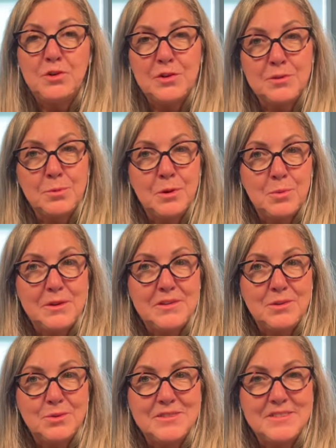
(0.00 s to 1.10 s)
explore
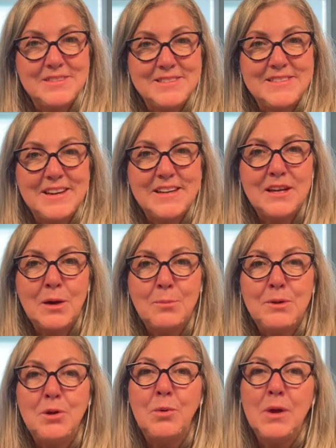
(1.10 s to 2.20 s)
resources designed to help
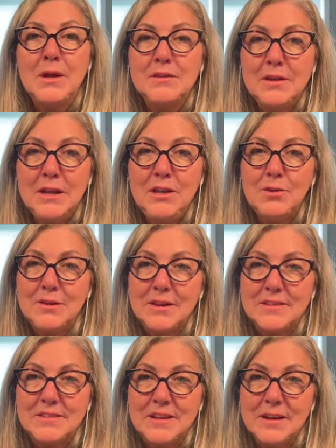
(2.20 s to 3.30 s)
you take your next
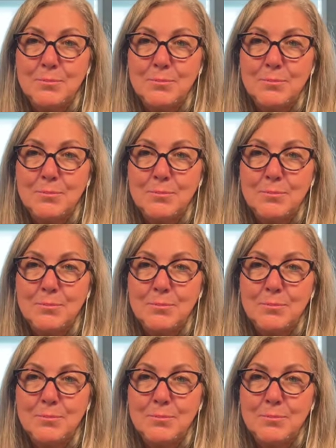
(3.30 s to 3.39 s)
step,